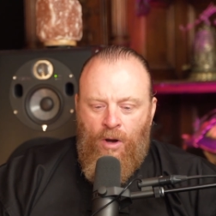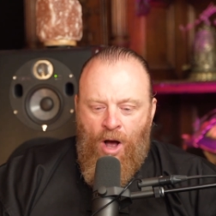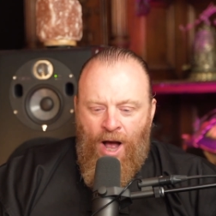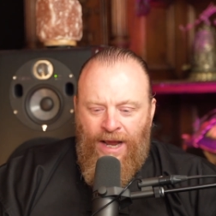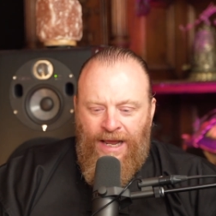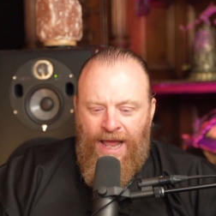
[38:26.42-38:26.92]

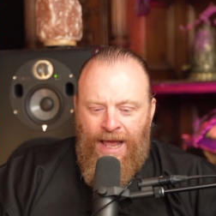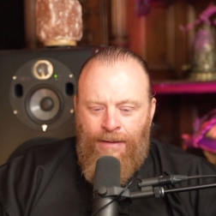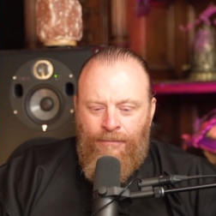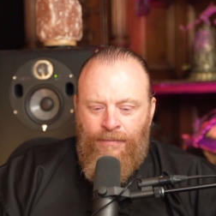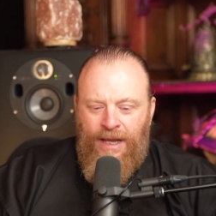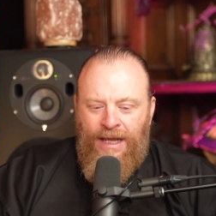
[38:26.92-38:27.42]
I
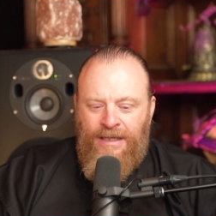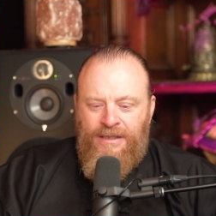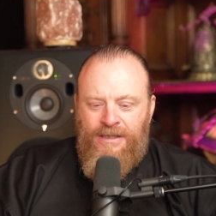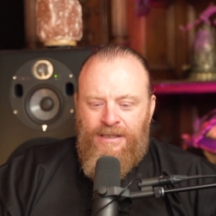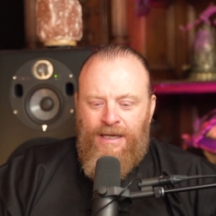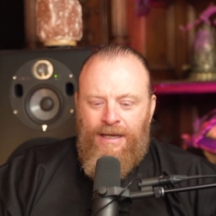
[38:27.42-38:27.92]
am
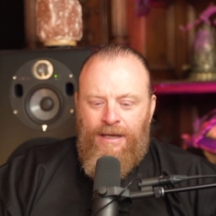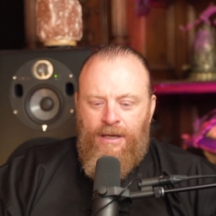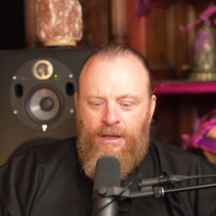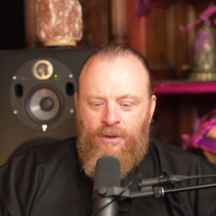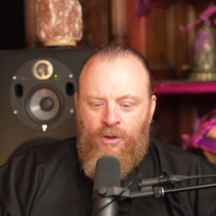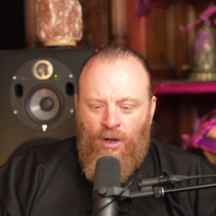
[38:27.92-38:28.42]
is
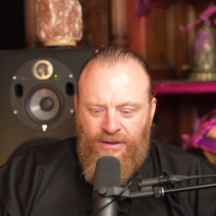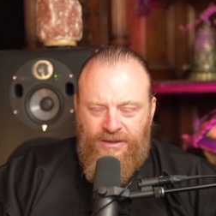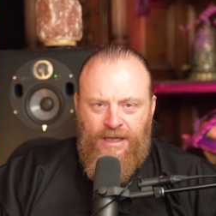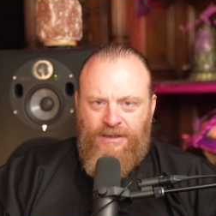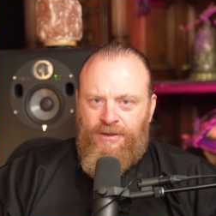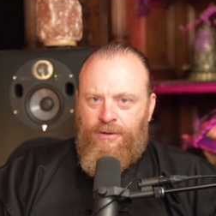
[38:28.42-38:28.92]

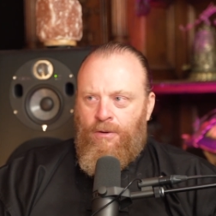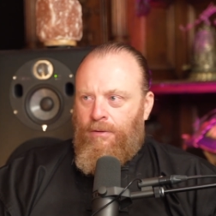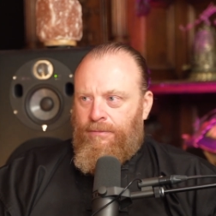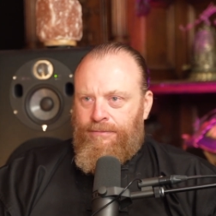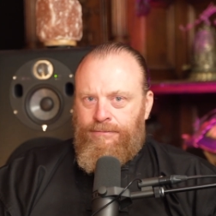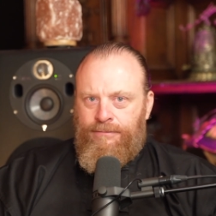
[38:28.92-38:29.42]
nonsensical.